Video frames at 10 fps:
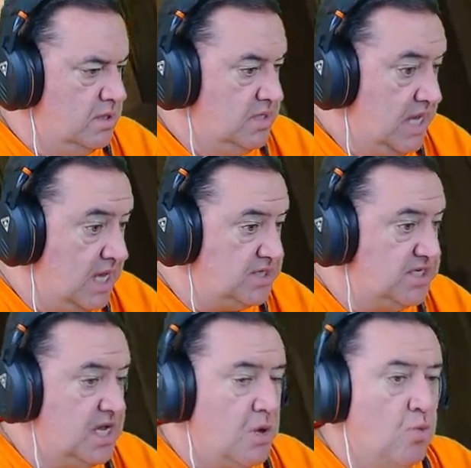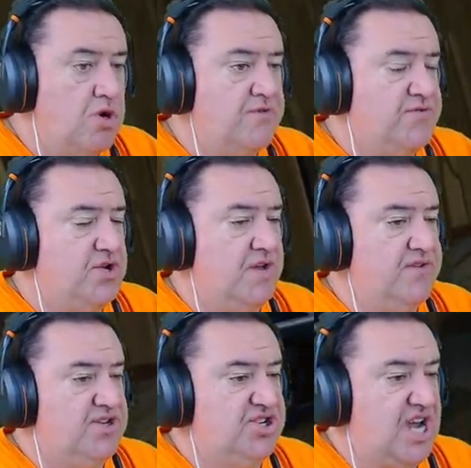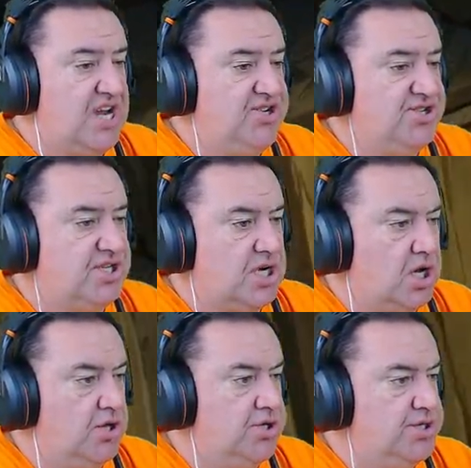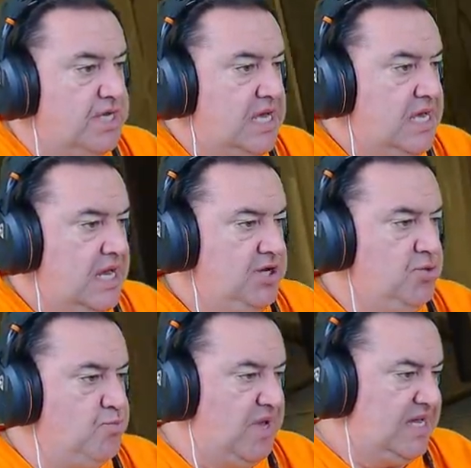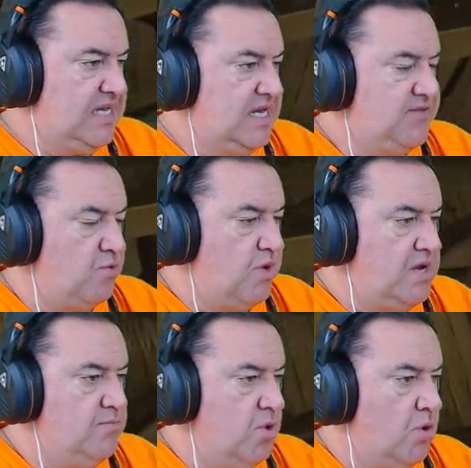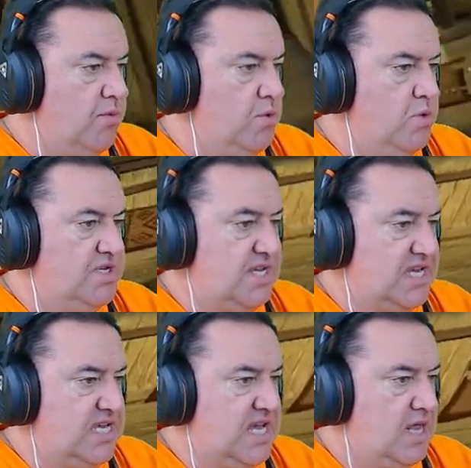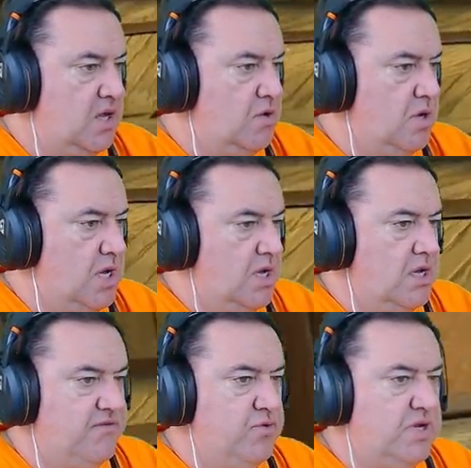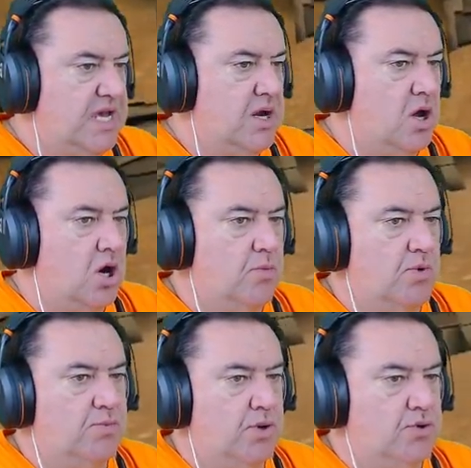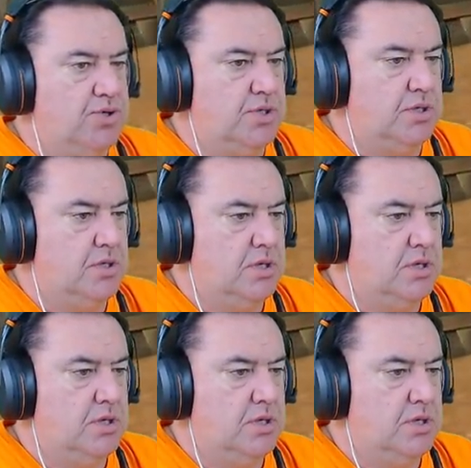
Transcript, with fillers: Yeah, see, I wonder if you if it changes colors and you pick it at the right moment when it's like yellow, if you get an armor potion.